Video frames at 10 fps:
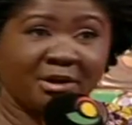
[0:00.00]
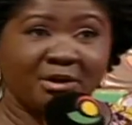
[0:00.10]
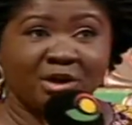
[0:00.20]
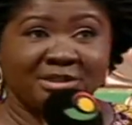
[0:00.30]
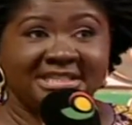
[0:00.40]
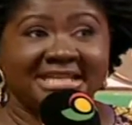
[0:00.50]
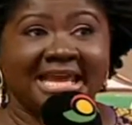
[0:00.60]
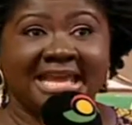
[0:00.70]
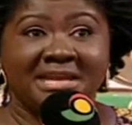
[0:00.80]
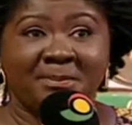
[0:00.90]
not in
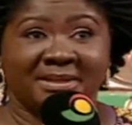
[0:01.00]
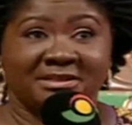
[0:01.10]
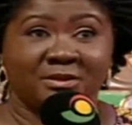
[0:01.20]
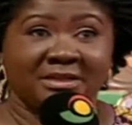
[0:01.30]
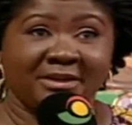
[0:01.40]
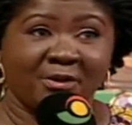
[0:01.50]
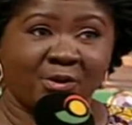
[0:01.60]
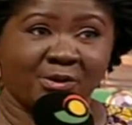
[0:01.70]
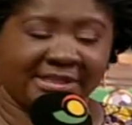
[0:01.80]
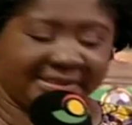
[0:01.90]
any particular
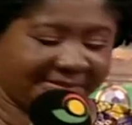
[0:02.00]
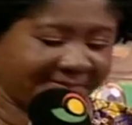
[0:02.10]
order.